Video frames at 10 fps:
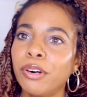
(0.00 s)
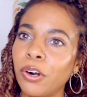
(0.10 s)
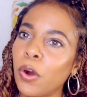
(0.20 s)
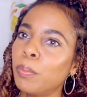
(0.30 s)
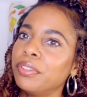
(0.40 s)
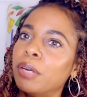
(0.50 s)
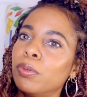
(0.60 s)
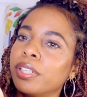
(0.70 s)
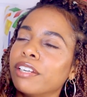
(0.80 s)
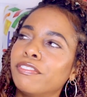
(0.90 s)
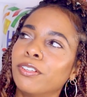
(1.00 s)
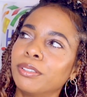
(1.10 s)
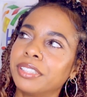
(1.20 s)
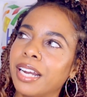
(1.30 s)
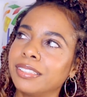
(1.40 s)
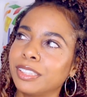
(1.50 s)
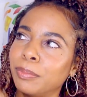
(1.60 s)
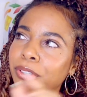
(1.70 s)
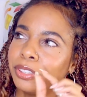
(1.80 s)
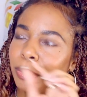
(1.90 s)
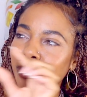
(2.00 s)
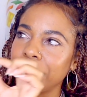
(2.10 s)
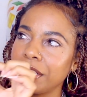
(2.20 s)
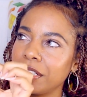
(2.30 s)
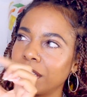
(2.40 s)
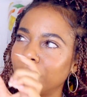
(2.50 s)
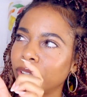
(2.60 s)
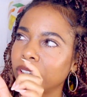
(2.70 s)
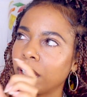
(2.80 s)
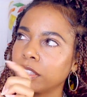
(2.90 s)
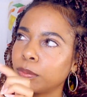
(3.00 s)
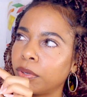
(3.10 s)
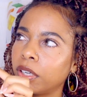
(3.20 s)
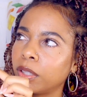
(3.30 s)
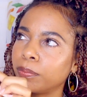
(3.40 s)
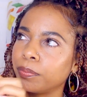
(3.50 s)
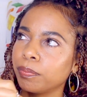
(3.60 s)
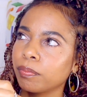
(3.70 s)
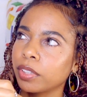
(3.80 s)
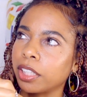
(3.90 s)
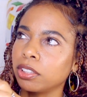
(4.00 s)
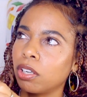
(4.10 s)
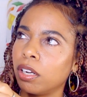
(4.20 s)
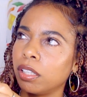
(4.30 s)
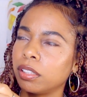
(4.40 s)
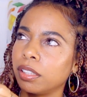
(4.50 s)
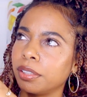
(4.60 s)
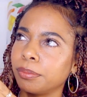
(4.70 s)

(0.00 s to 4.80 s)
are hoping that we'll get full sizes, but there's a mini gloss bomb that's called